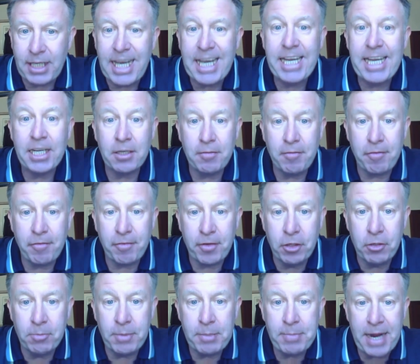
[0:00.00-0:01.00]
Keegan
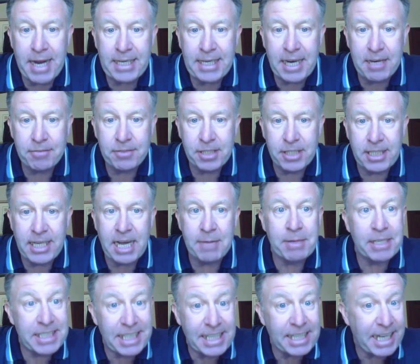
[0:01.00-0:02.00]
flew me back after the
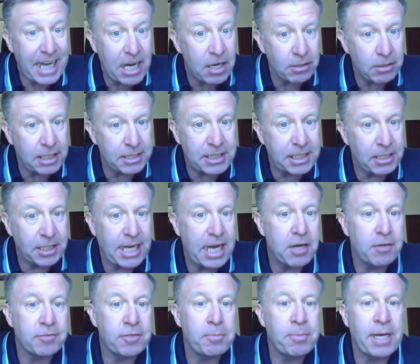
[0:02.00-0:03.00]
game. I didn't get
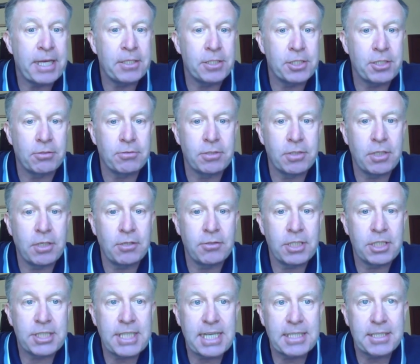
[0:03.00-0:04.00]
off the bench on
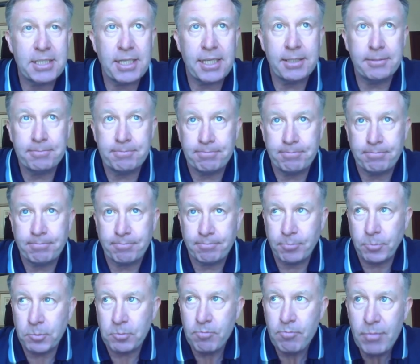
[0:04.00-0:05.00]
the Saturday.
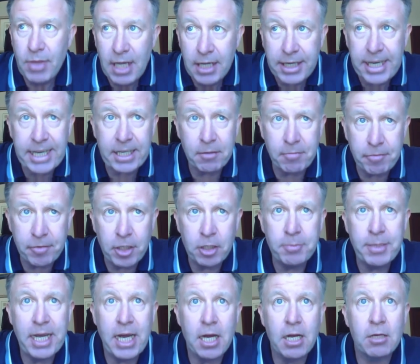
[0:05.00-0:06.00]
Keegan
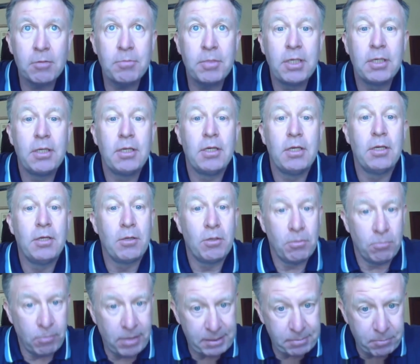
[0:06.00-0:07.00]
flew me home,
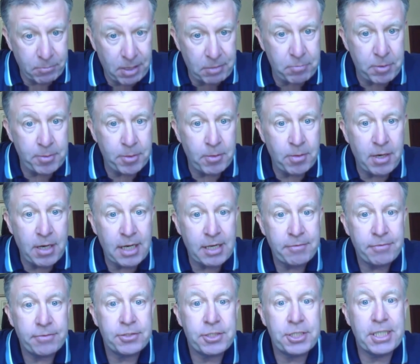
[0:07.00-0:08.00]
went with my
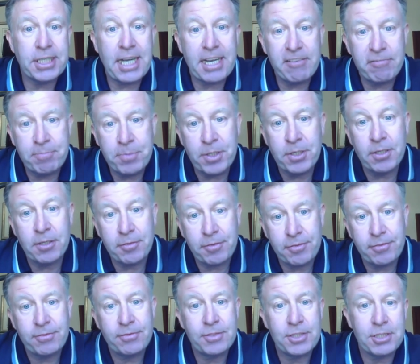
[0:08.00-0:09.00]
wife. She gave
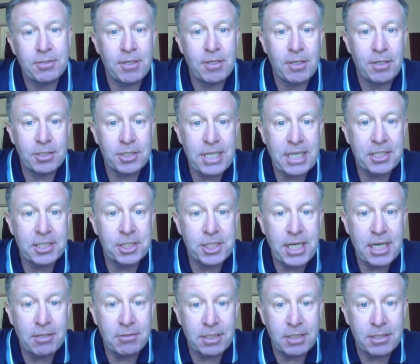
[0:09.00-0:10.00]
birth to our second
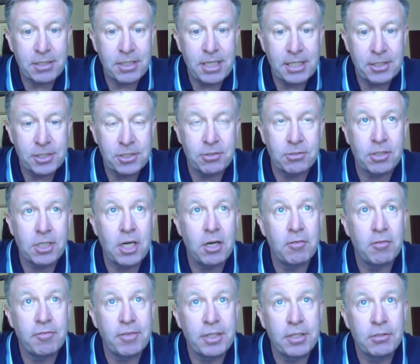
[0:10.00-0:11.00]
child in Sutton
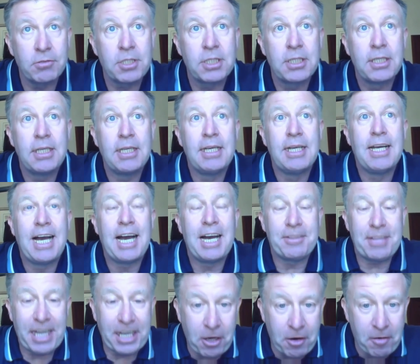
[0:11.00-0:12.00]
Coldfield.
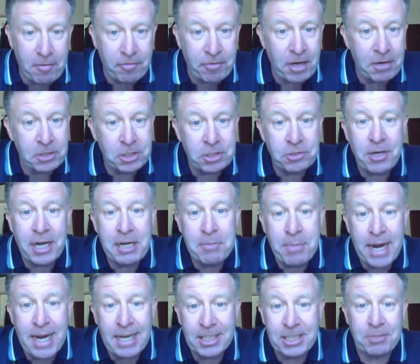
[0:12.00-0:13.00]
I then got flown
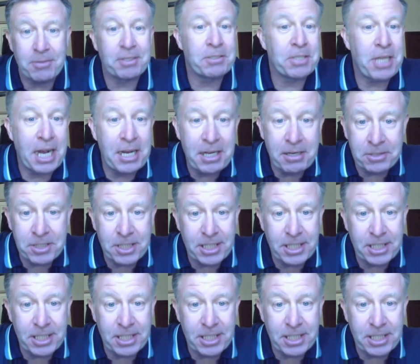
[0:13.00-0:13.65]
straight back. So I